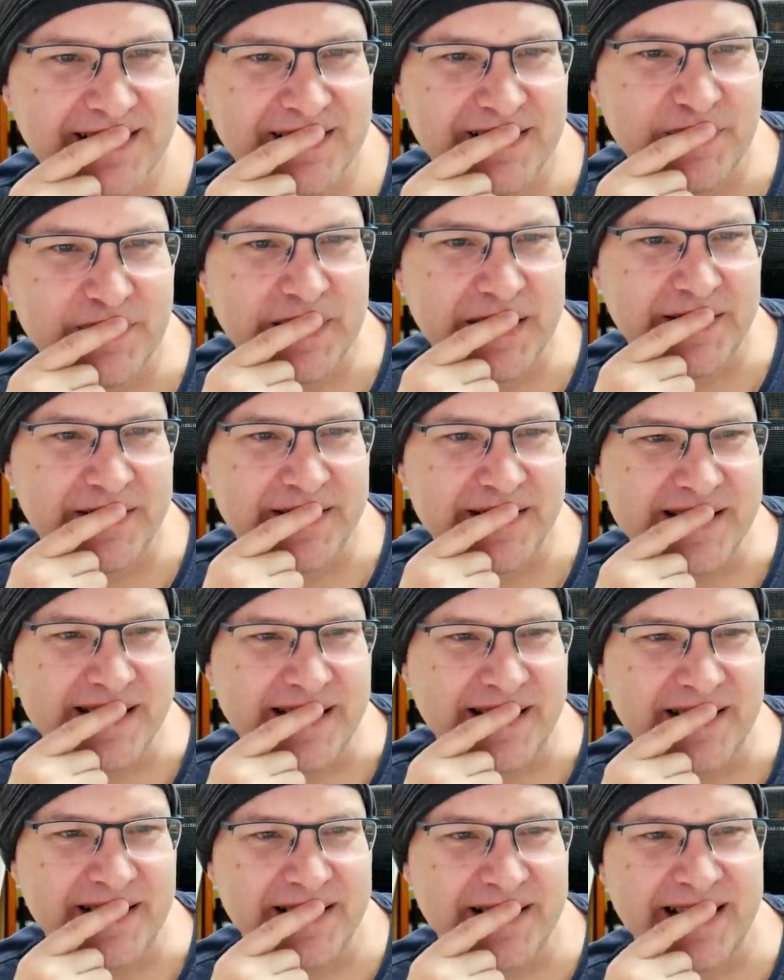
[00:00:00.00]
what battery is
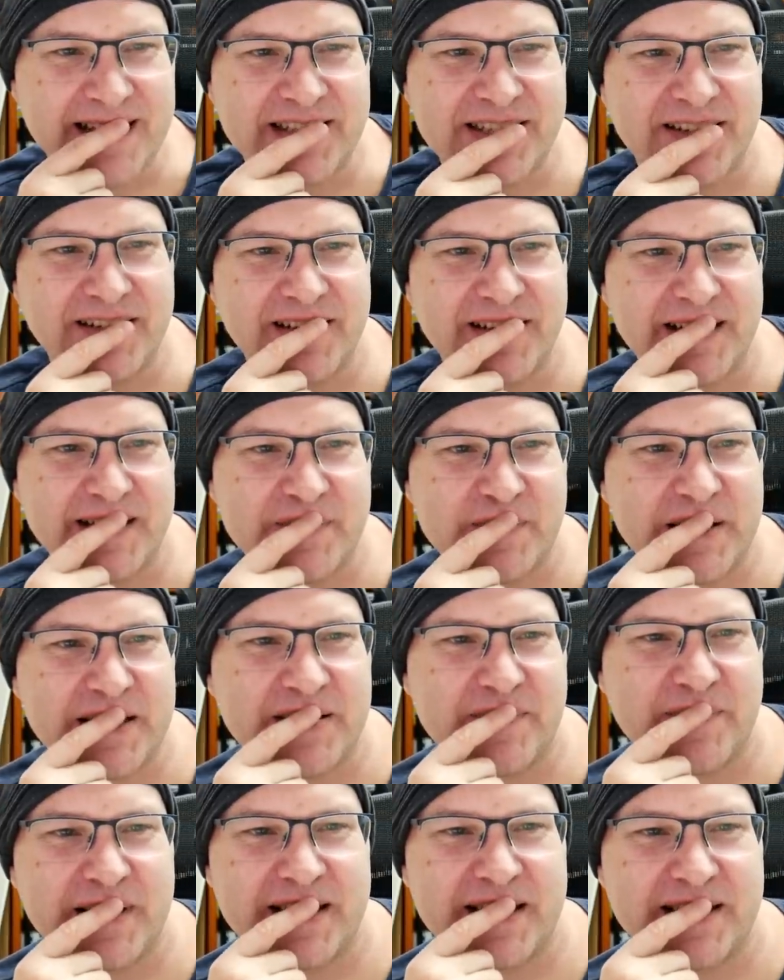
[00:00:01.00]
that? Okay, so
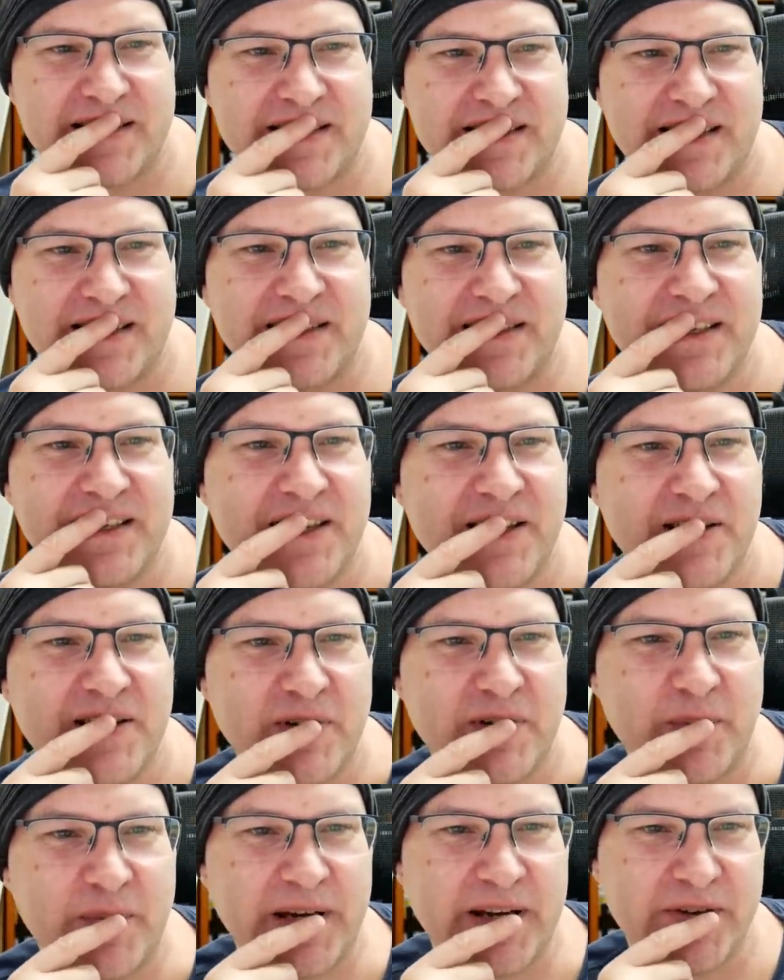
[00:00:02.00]
Unexpected Maker said,
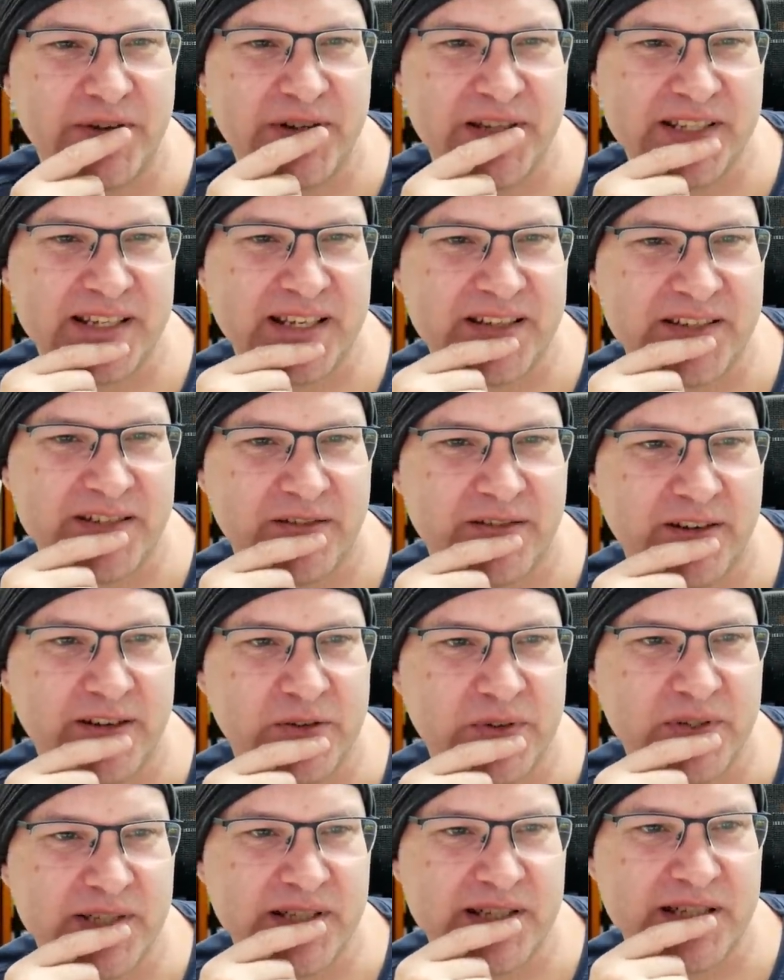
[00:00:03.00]
what battery is that? Sorry, I
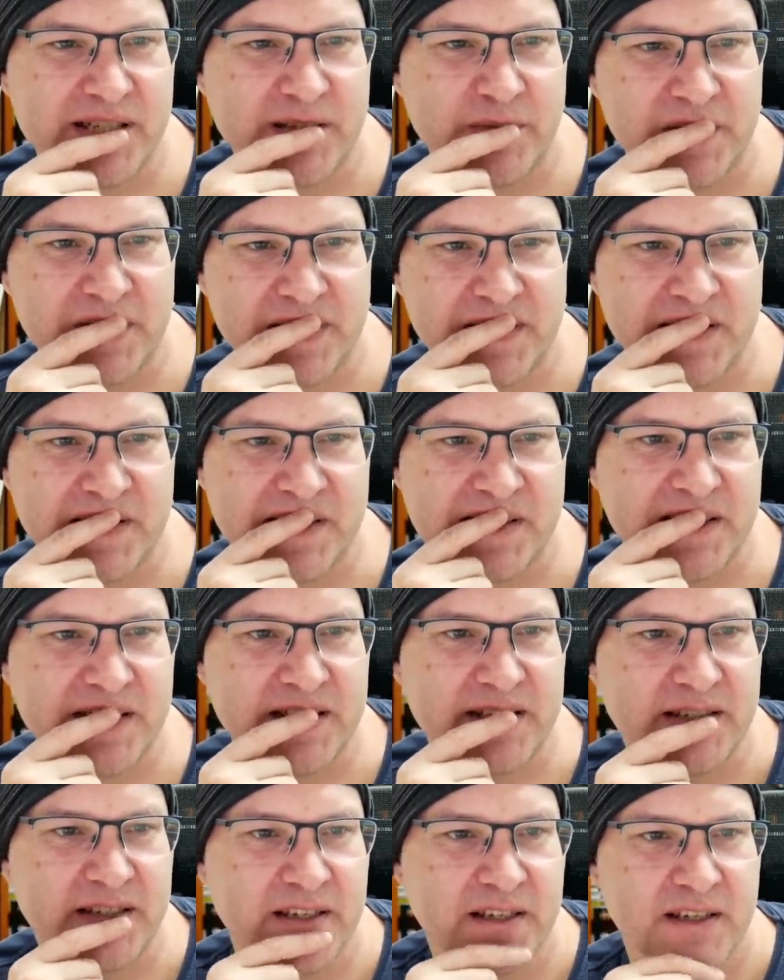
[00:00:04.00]
was listening but didn't
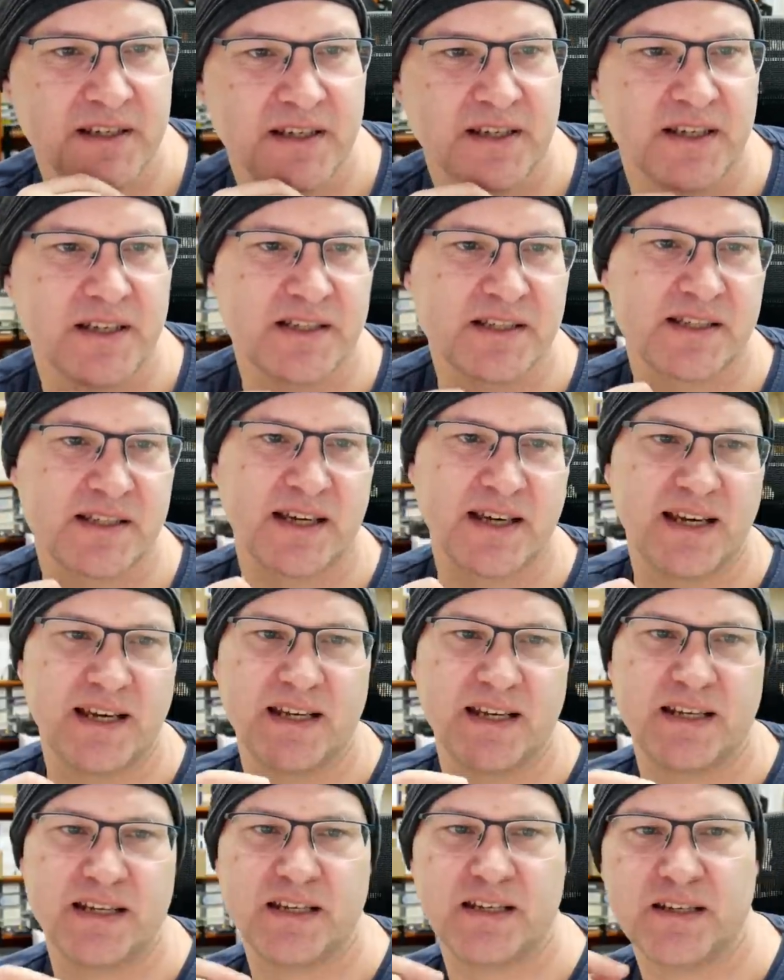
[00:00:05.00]
see. It's
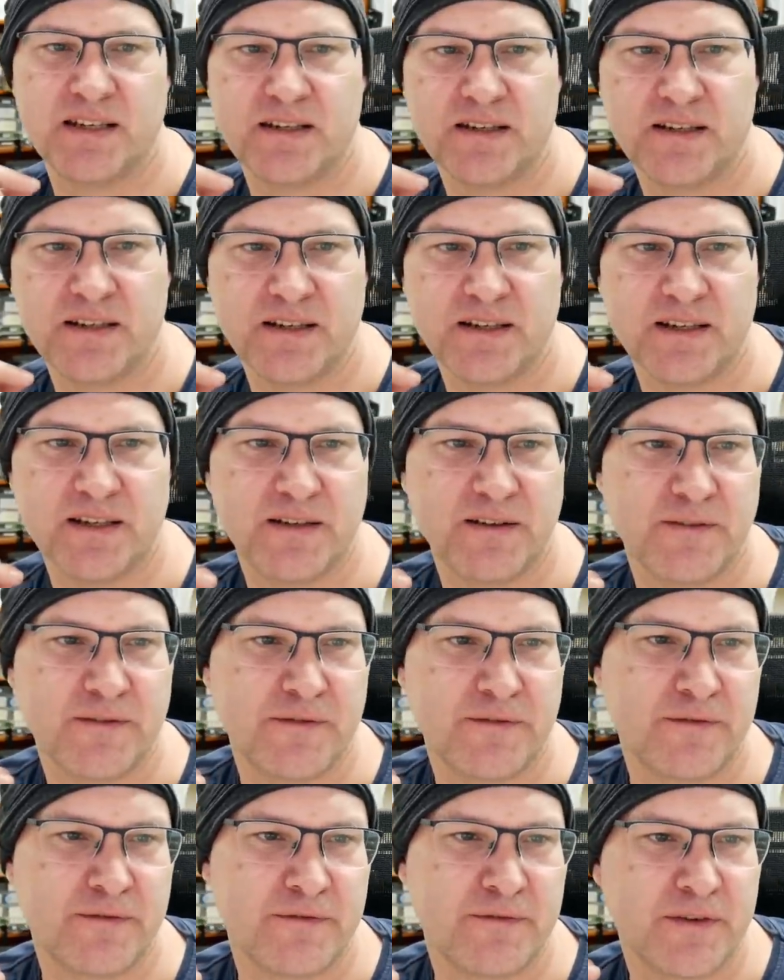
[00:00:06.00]
a
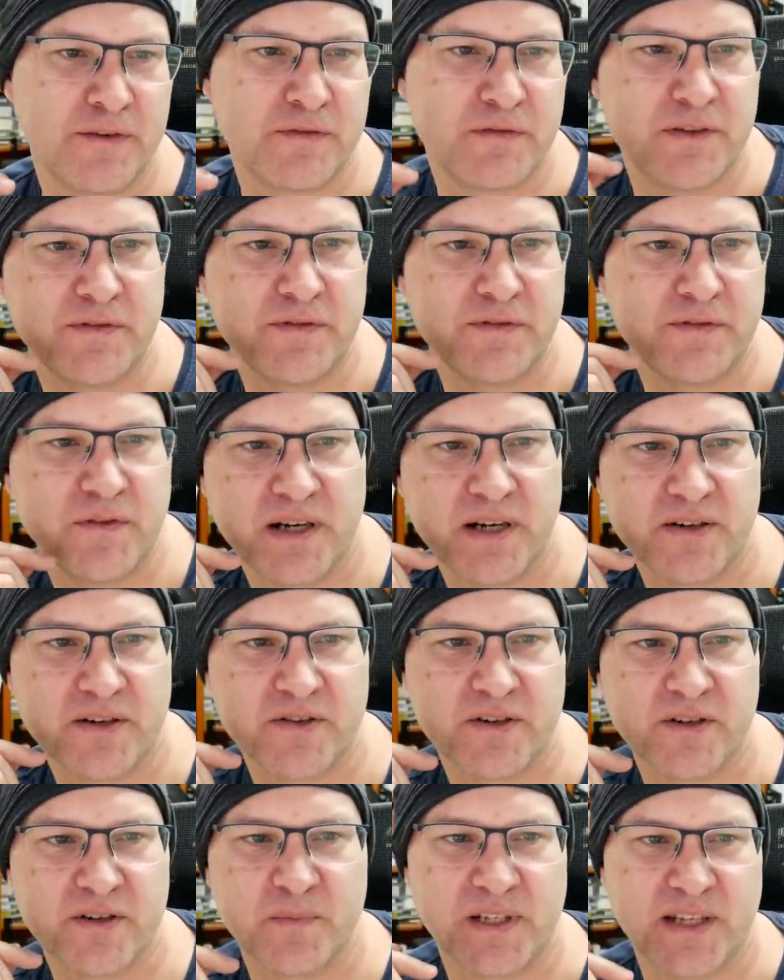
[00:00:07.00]

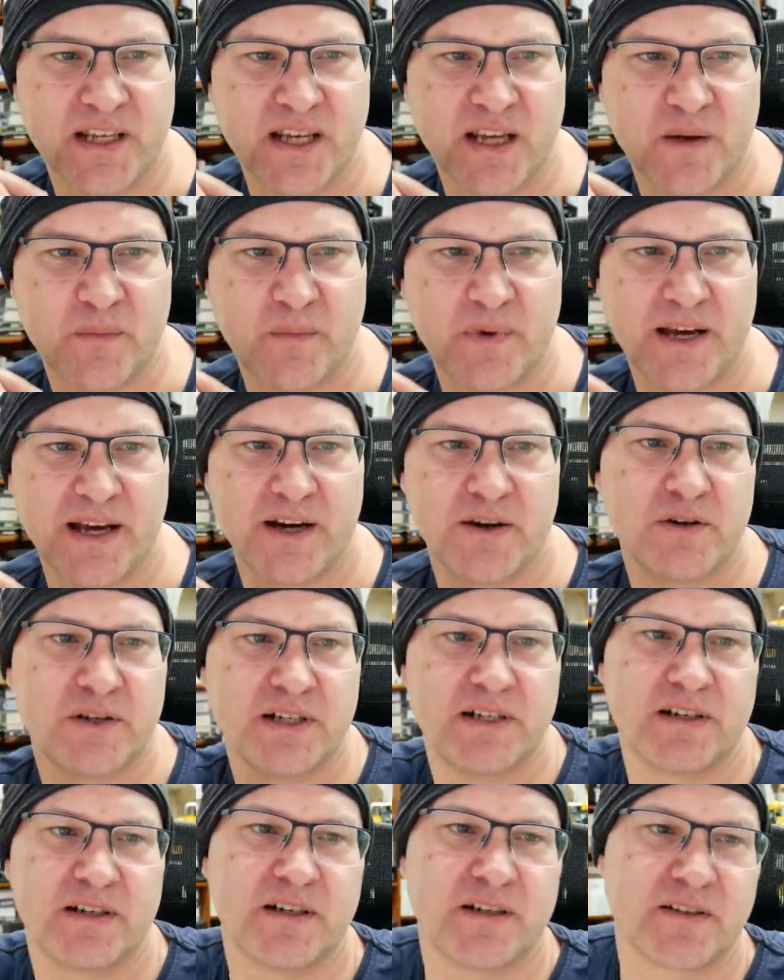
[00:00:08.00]
5400 milliamp
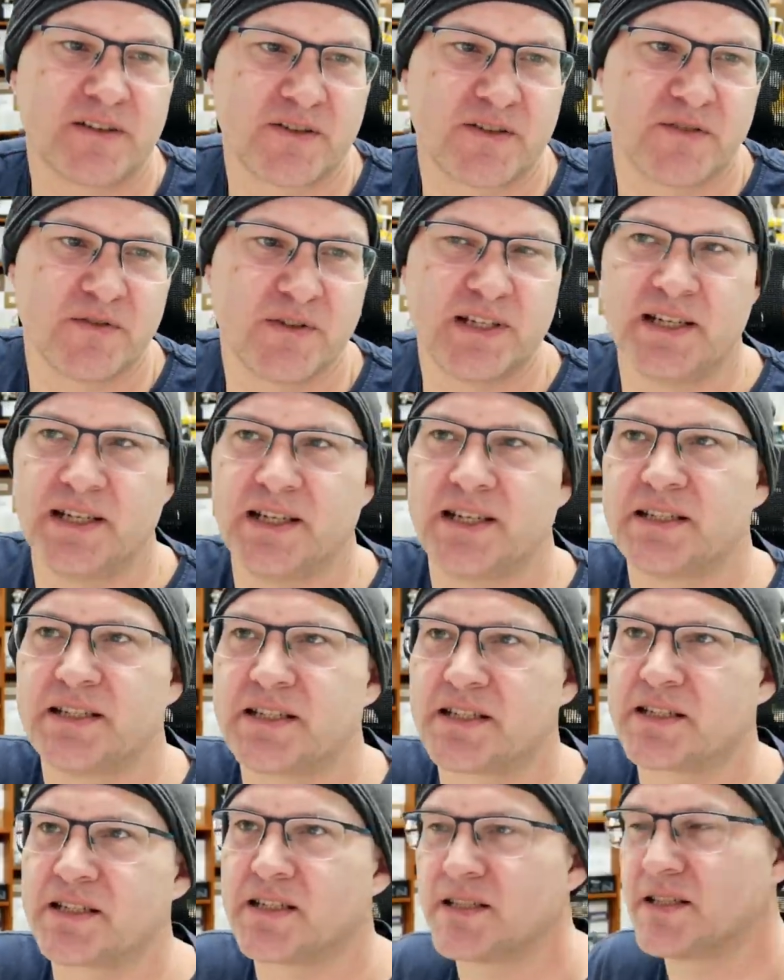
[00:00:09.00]
hour
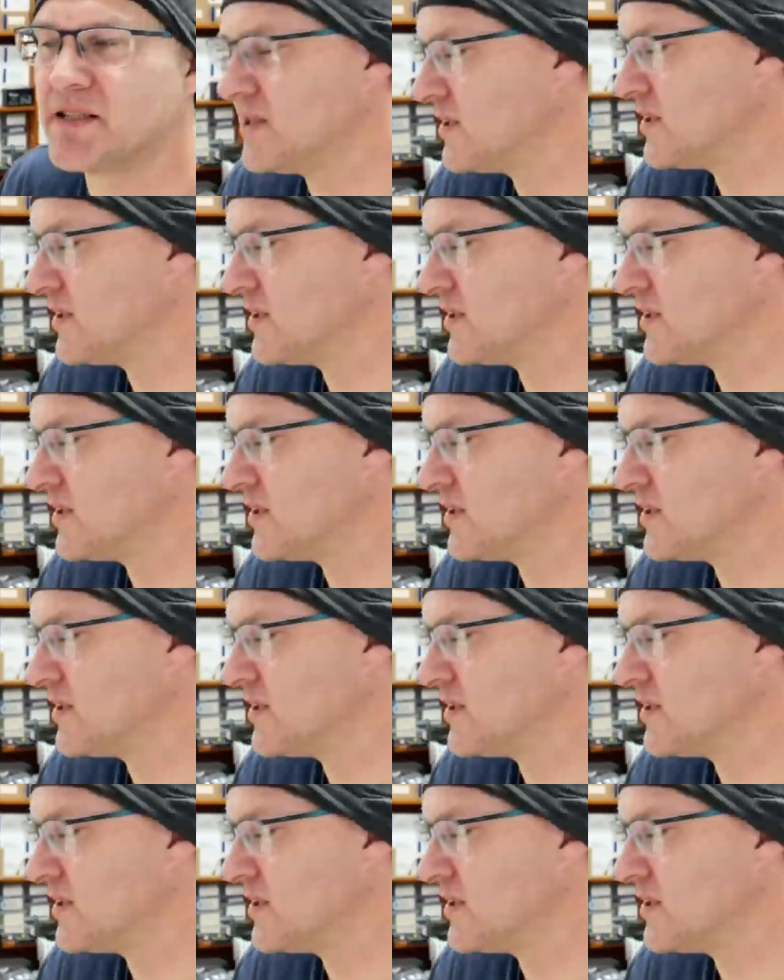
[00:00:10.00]
3S